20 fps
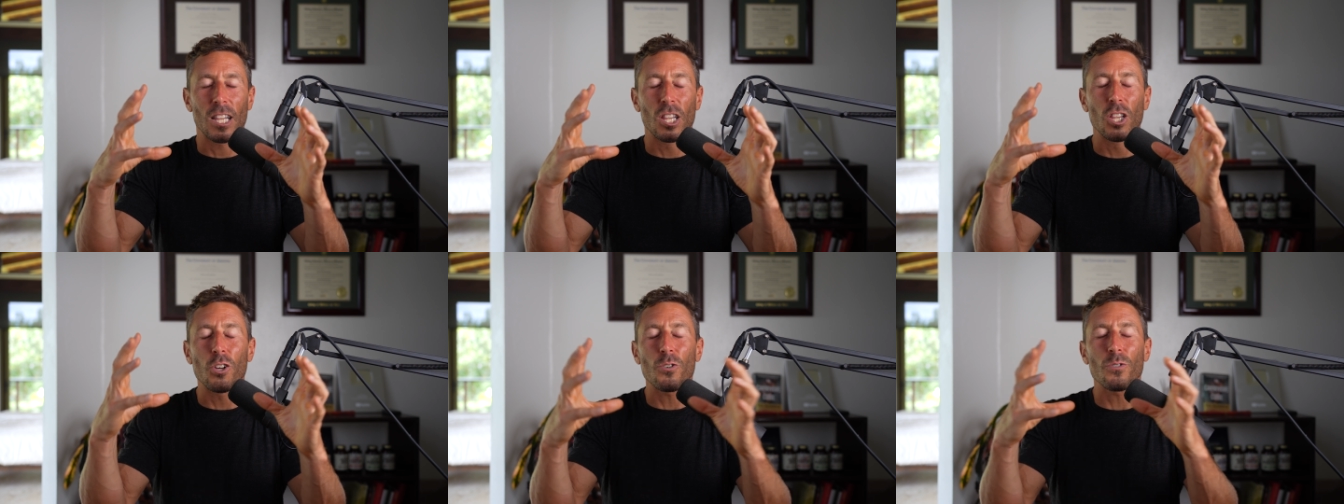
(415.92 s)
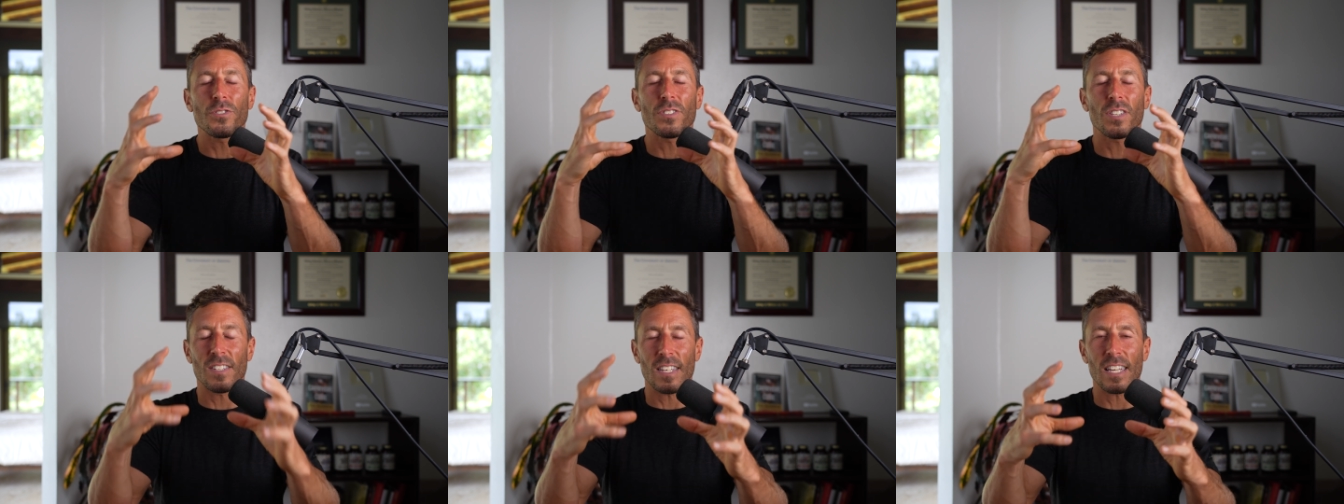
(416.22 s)

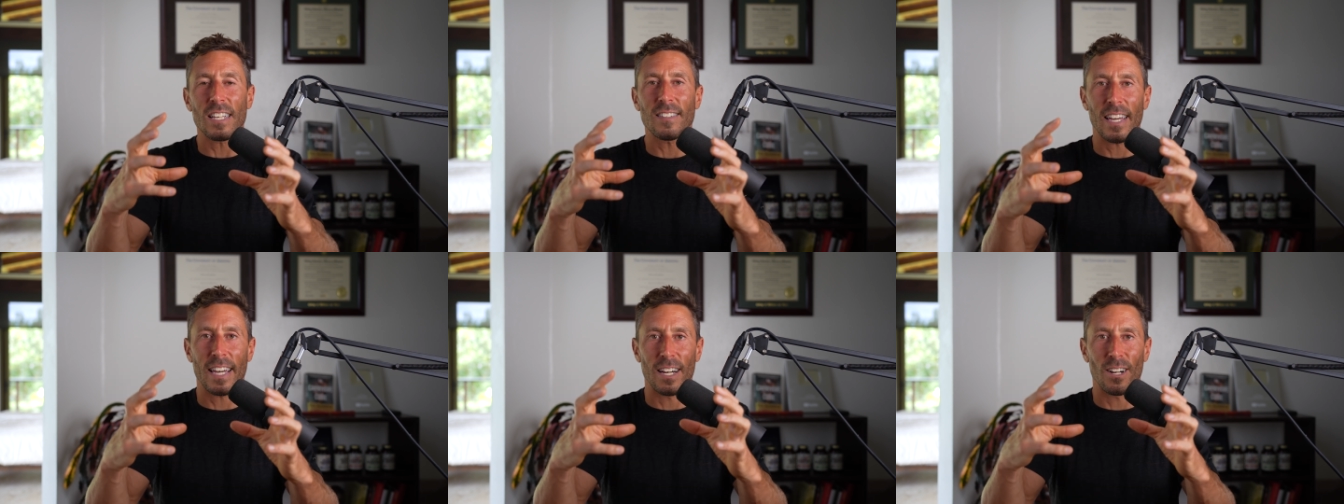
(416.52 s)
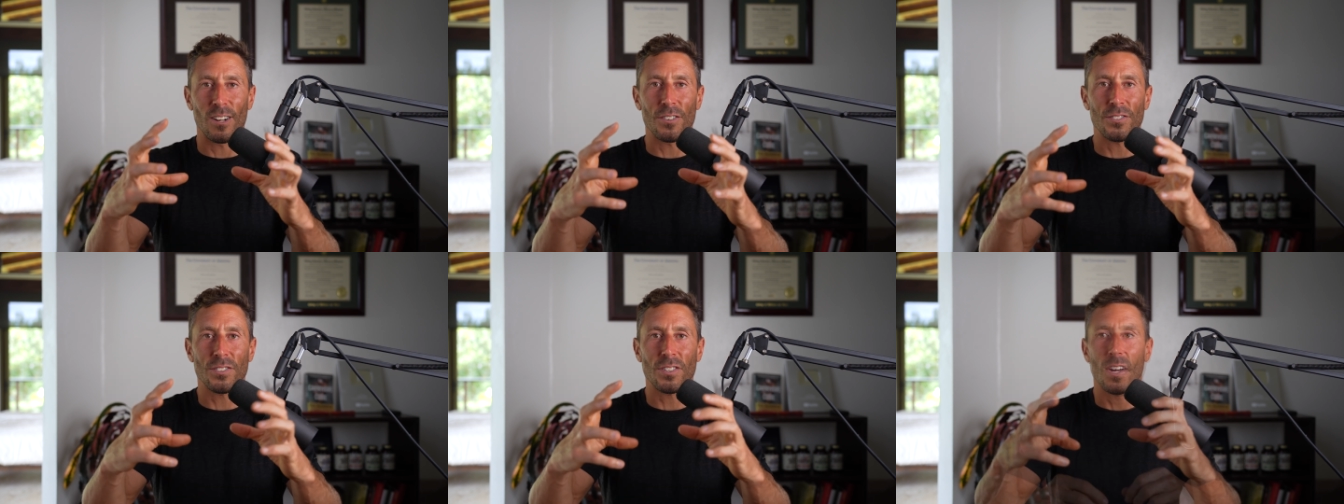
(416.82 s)
lose the
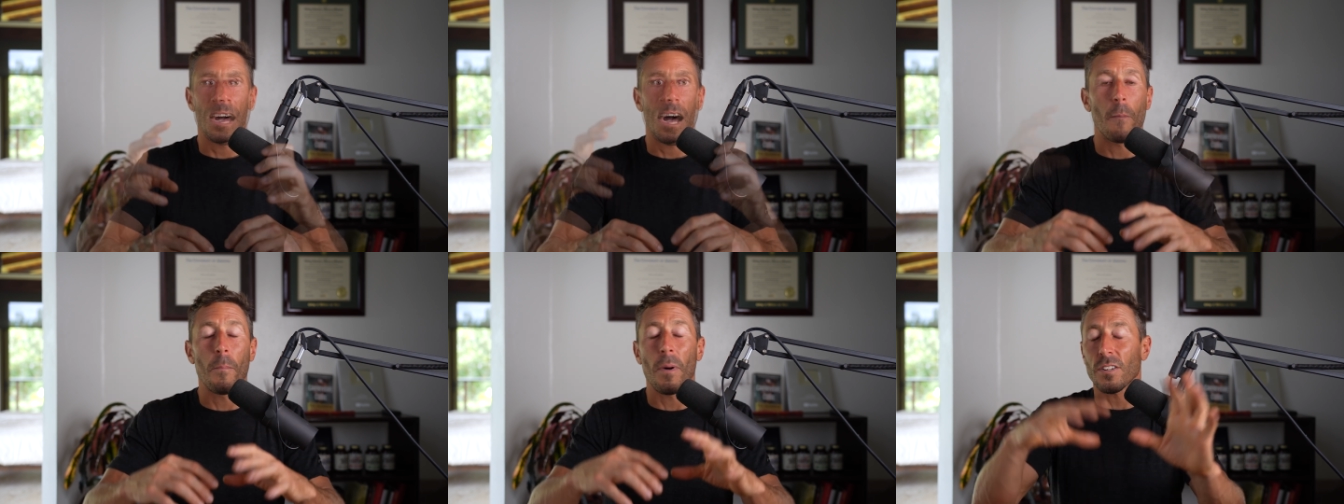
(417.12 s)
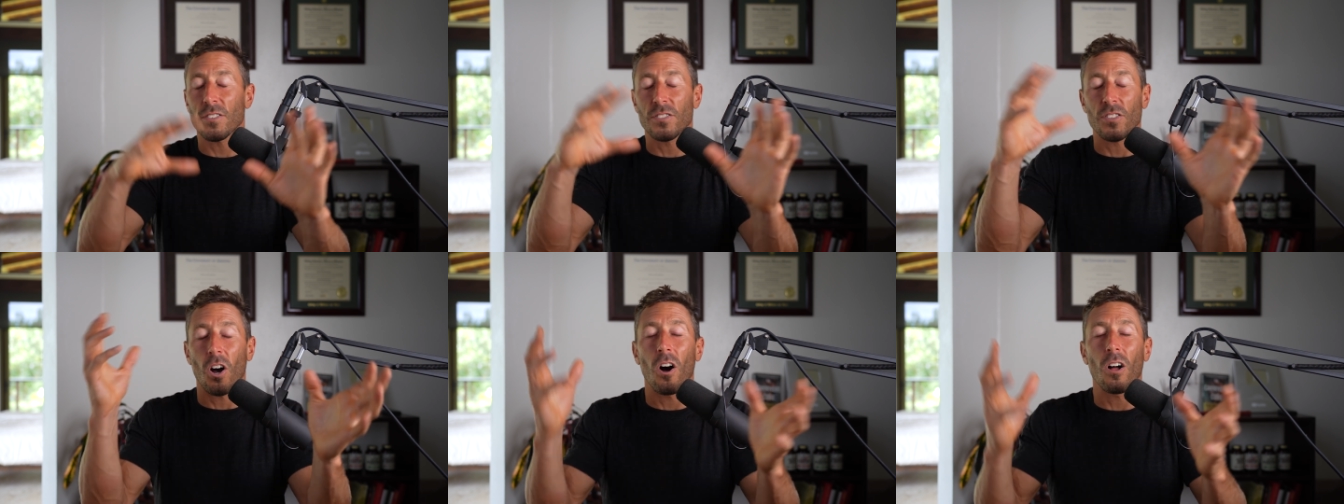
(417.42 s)
details
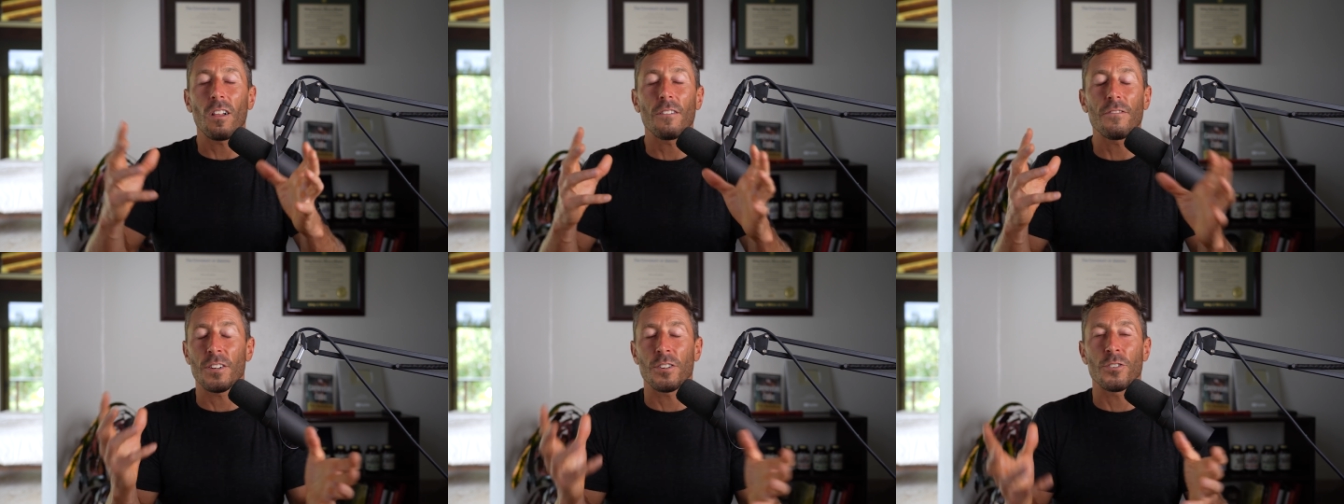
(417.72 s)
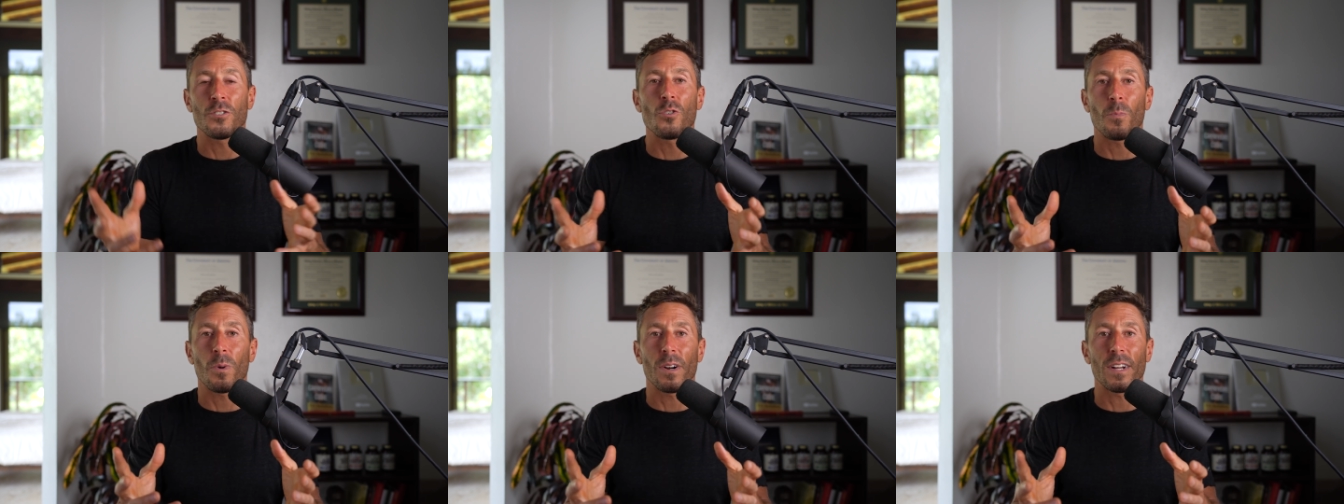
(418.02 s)
amongst all of the
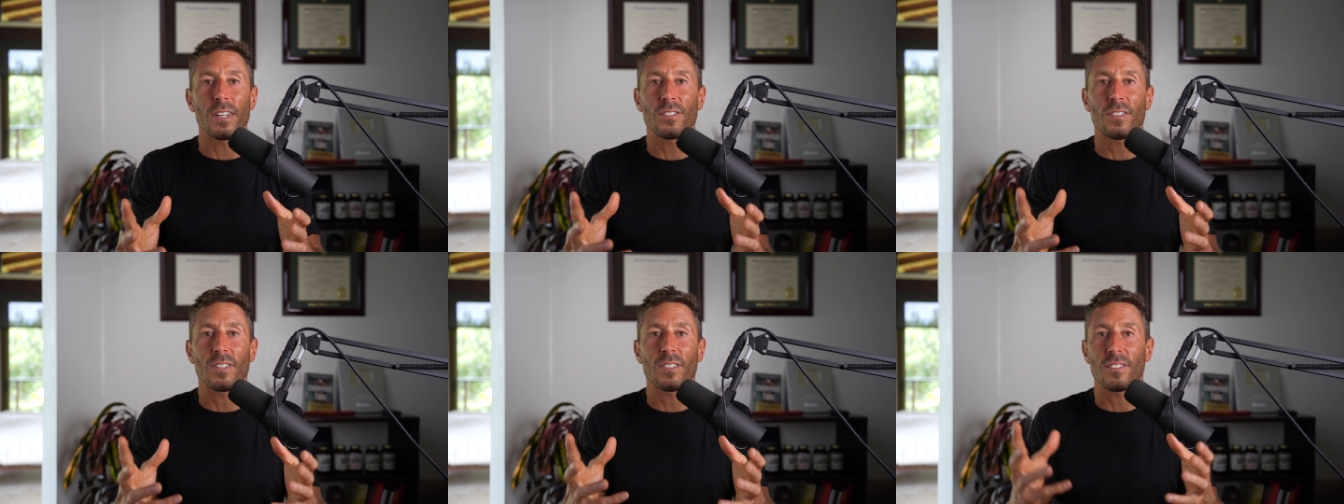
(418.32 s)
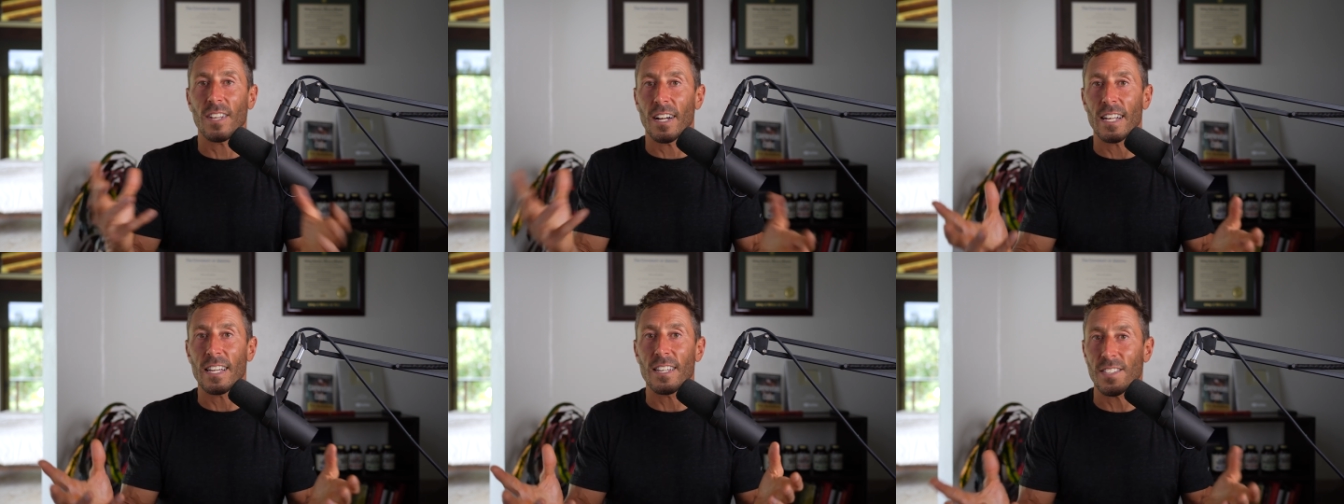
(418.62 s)
numerous
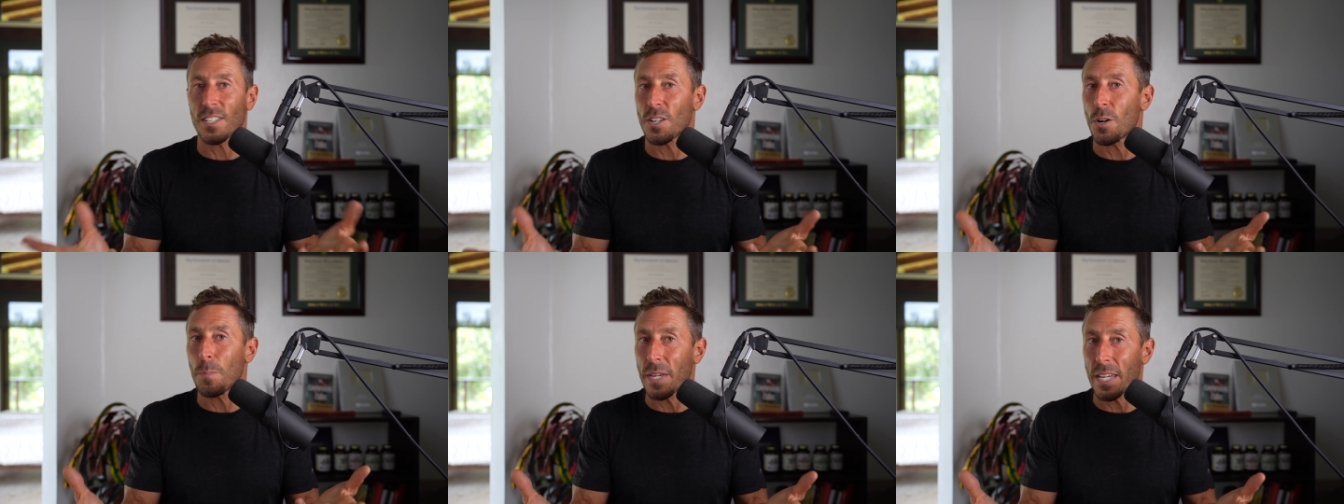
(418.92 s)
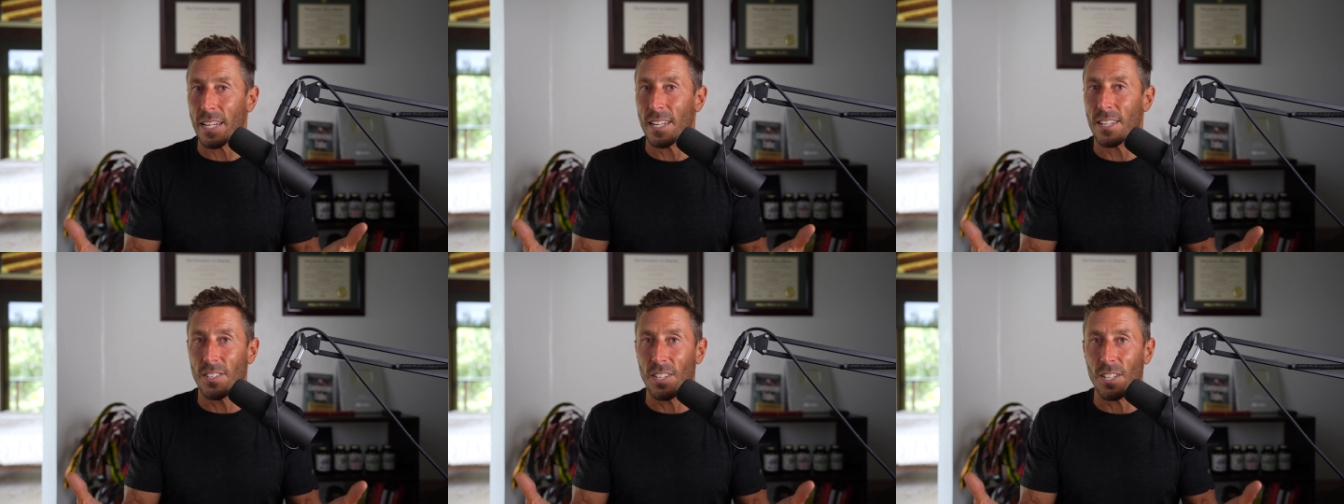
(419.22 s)
studies that are
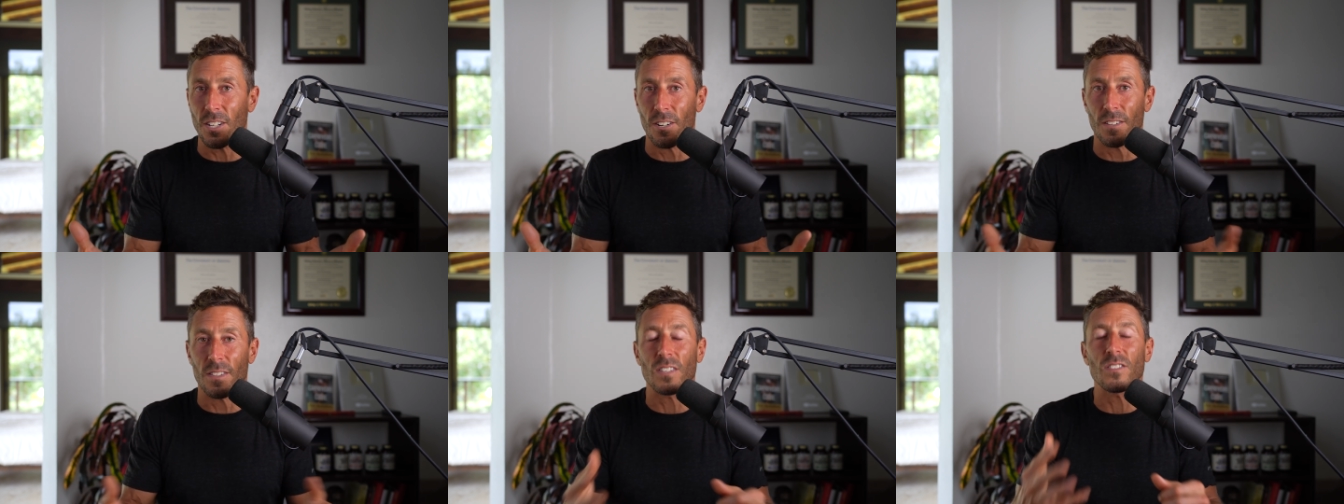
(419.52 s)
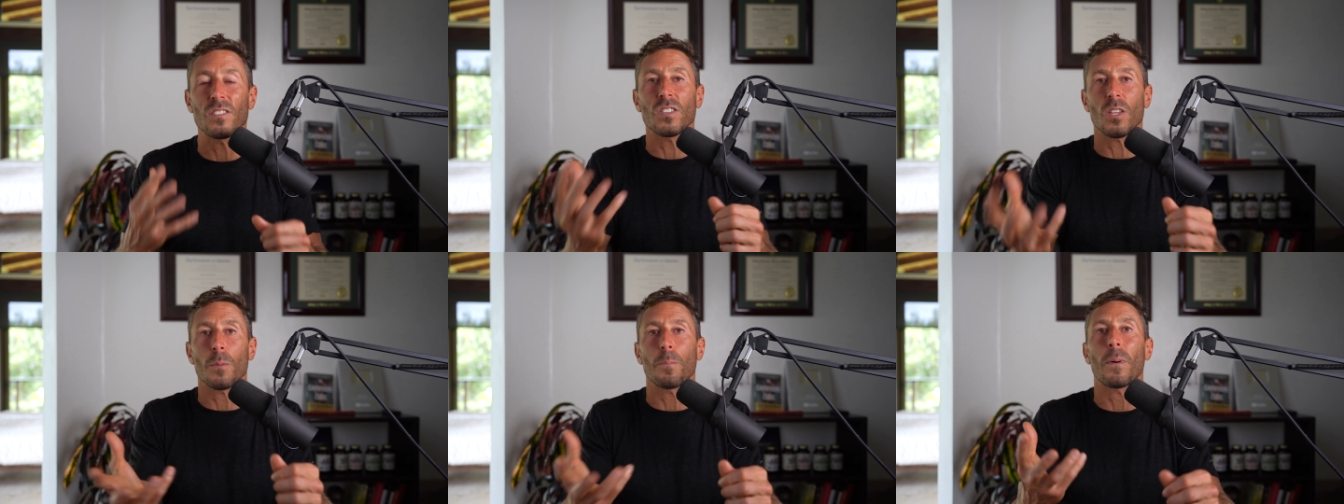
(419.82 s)
being considered.
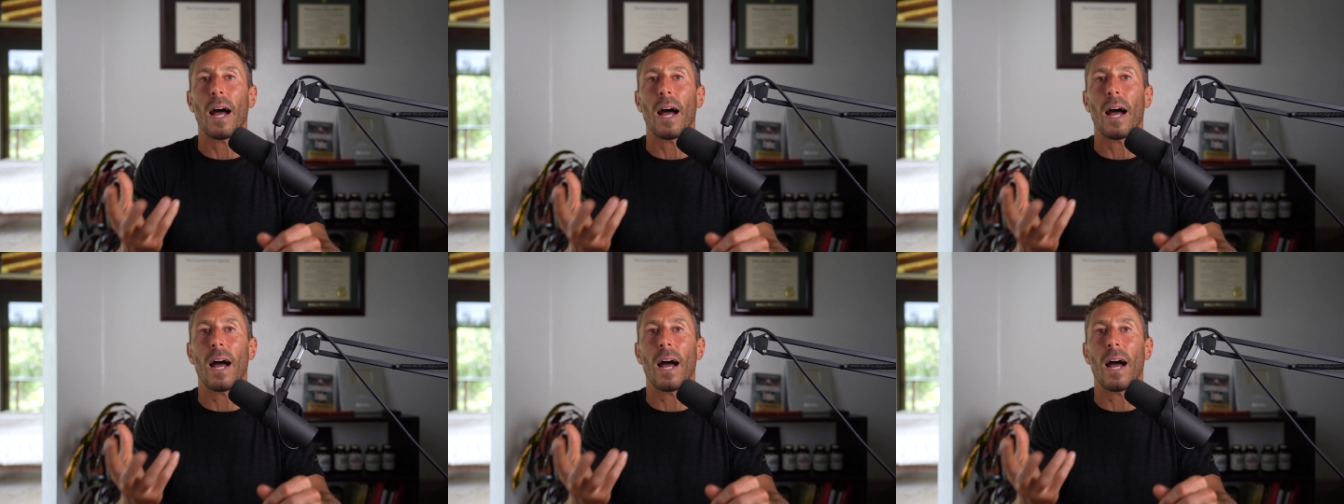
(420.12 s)
This is the